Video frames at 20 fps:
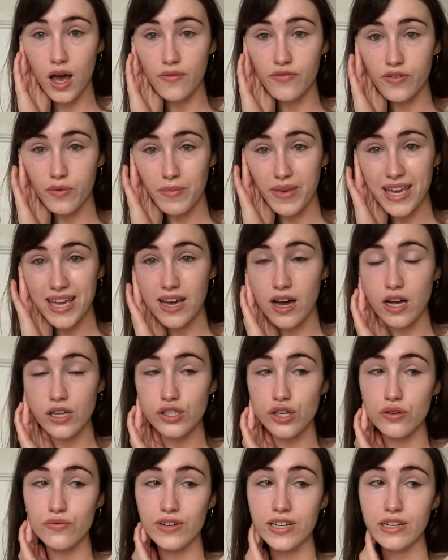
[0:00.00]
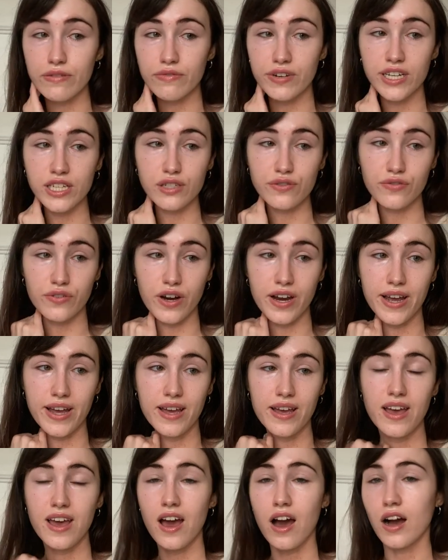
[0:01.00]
For me, I don't really reach for it.